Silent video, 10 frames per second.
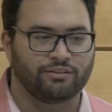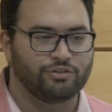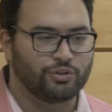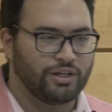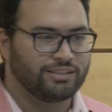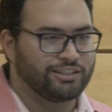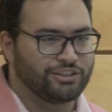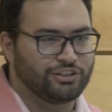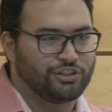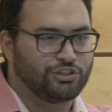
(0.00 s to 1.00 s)

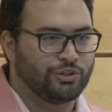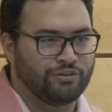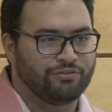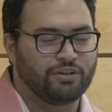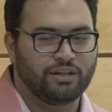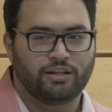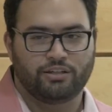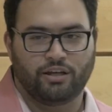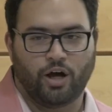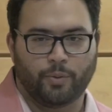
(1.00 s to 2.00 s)
visualizations to sort of
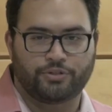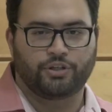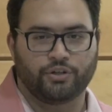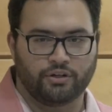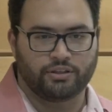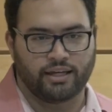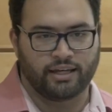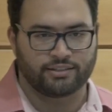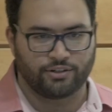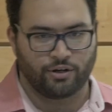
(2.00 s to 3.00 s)
obscure
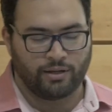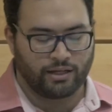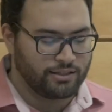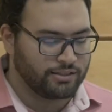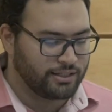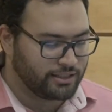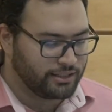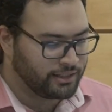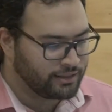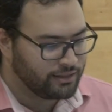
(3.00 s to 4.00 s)
things or make things less
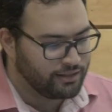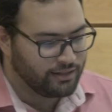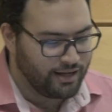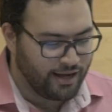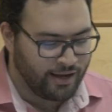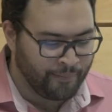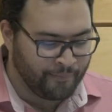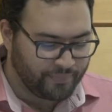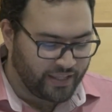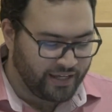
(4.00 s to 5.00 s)
clear. And
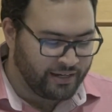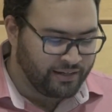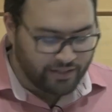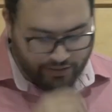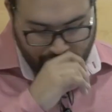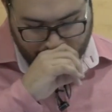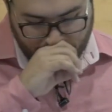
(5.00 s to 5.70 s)
the other thing